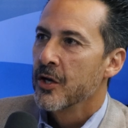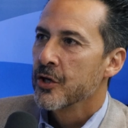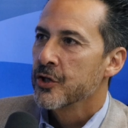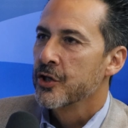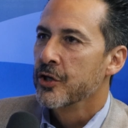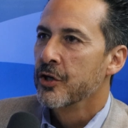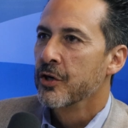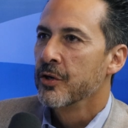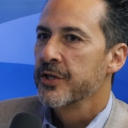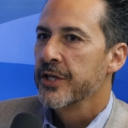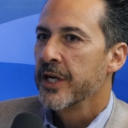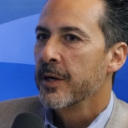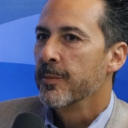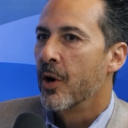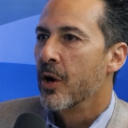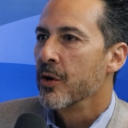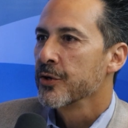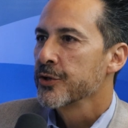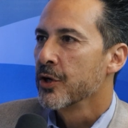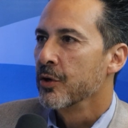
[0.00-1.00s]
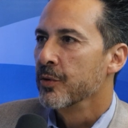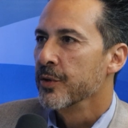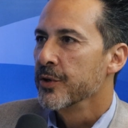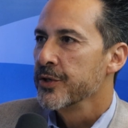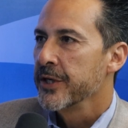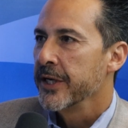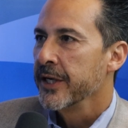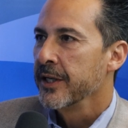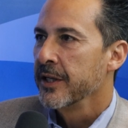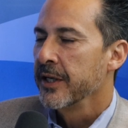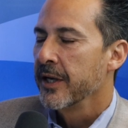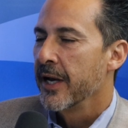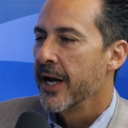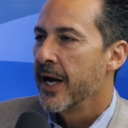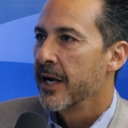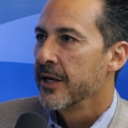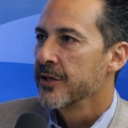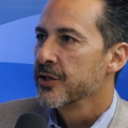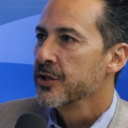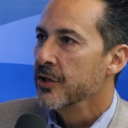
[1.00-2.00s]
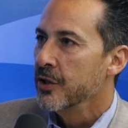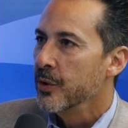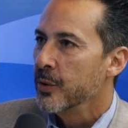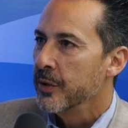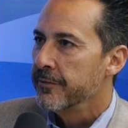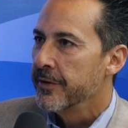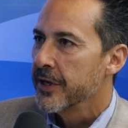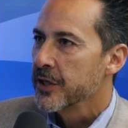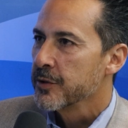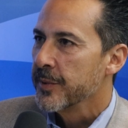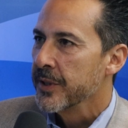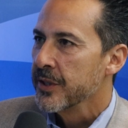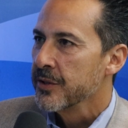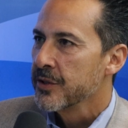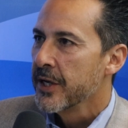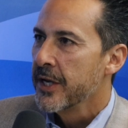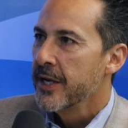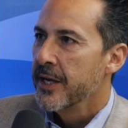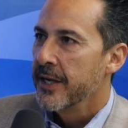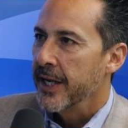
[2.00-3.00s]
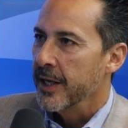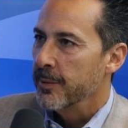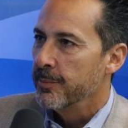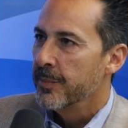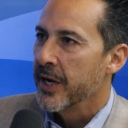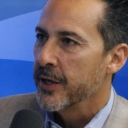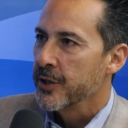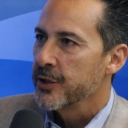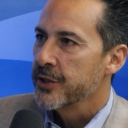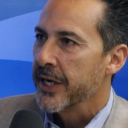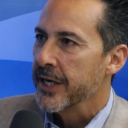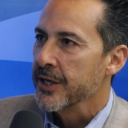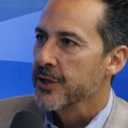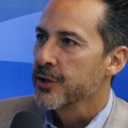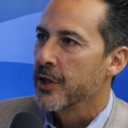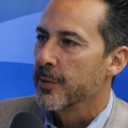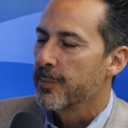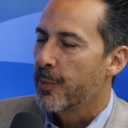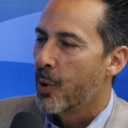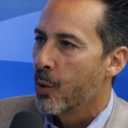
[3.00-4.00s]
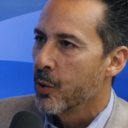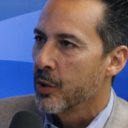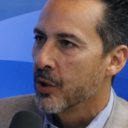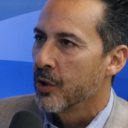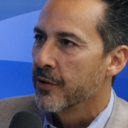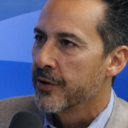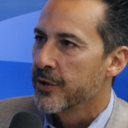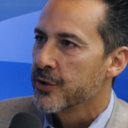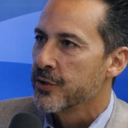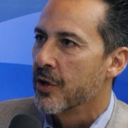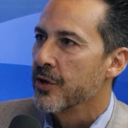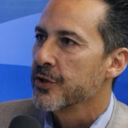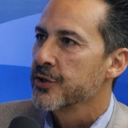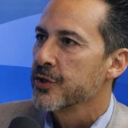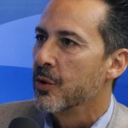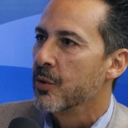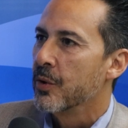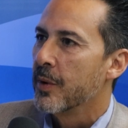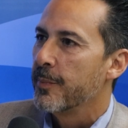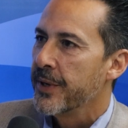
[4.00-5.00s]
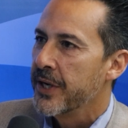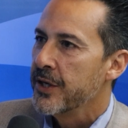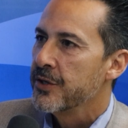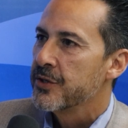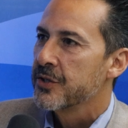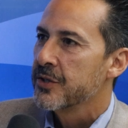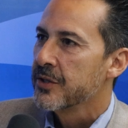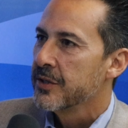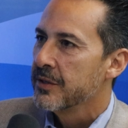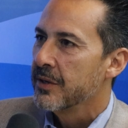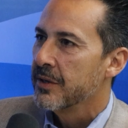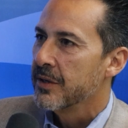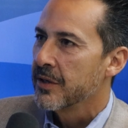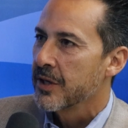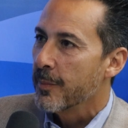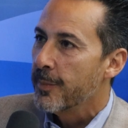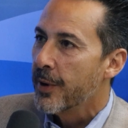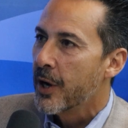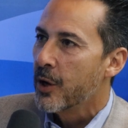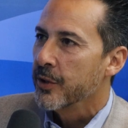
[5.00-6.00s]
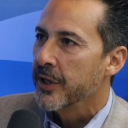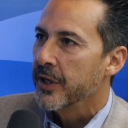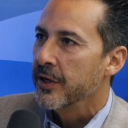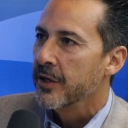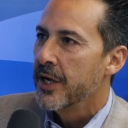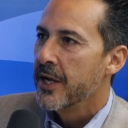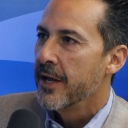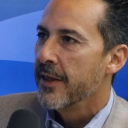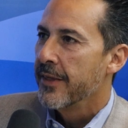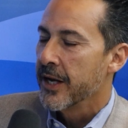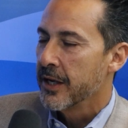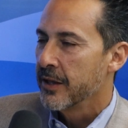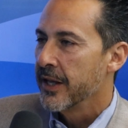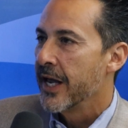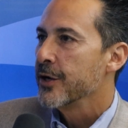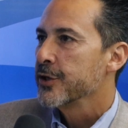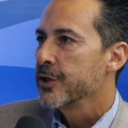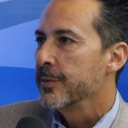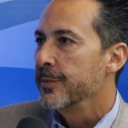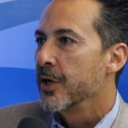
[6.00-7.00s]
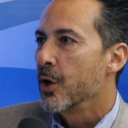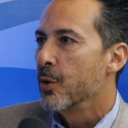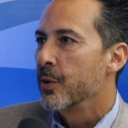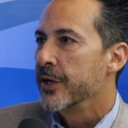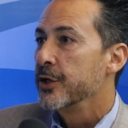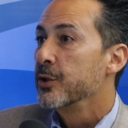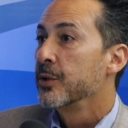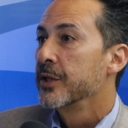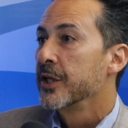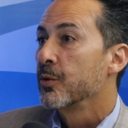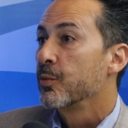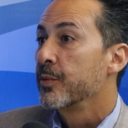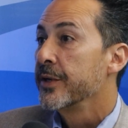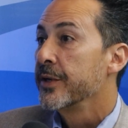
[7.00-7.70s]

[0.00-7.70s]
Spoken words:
So your team also routinely adds new investments. And my understanding is in the portal, there's also a component that allows them to go in and do a little